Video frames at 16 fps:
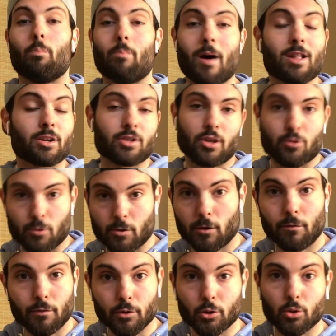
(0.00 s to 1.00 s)
better than real
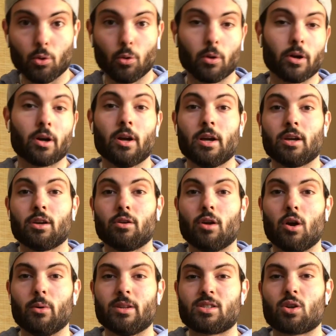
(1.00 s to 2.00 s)
food, or
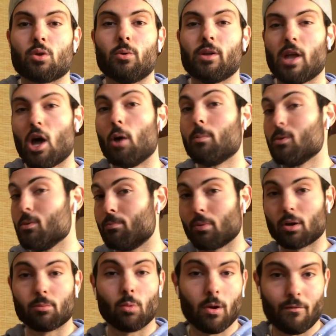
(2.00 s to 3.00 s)
it's going to help you
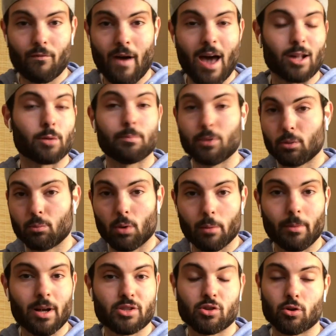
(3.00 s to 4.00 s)
burn more fat or build more
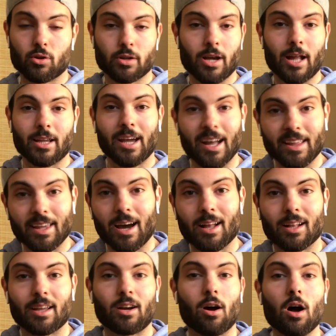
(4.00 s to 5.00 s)
muscle or yada yada
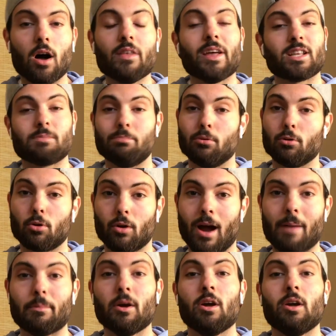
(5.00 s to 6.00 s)
yada. Like, all of that's
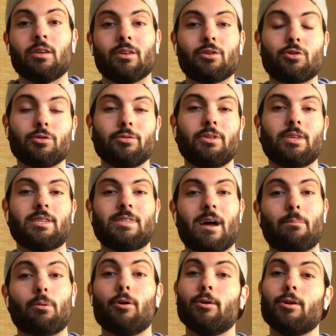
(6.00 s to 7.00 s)
bullcrap. The truth is
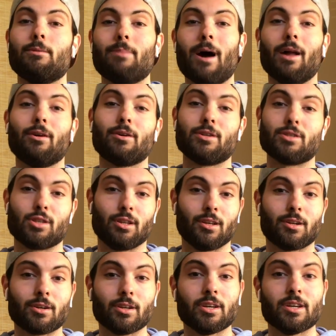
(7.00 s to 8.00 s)
that protein powder is
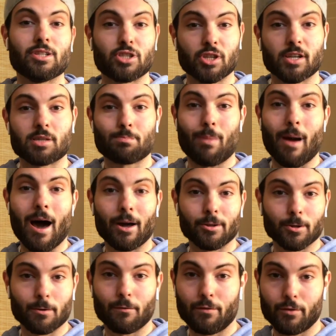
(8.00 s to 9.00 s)
literally just
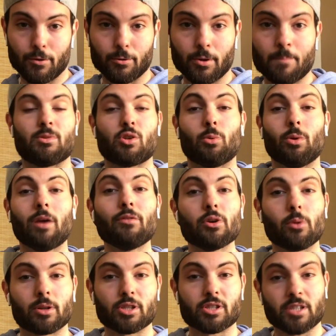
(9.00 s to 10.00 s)
powdered food. So whenever
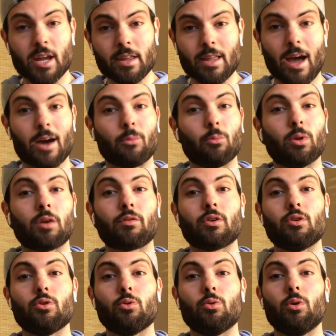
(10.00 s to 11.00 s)
you understand that, and whenever
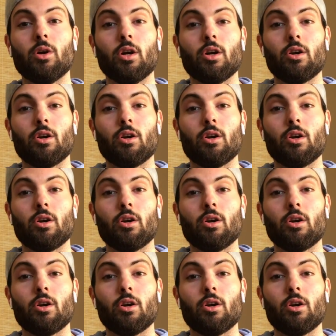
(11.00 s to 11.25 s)
you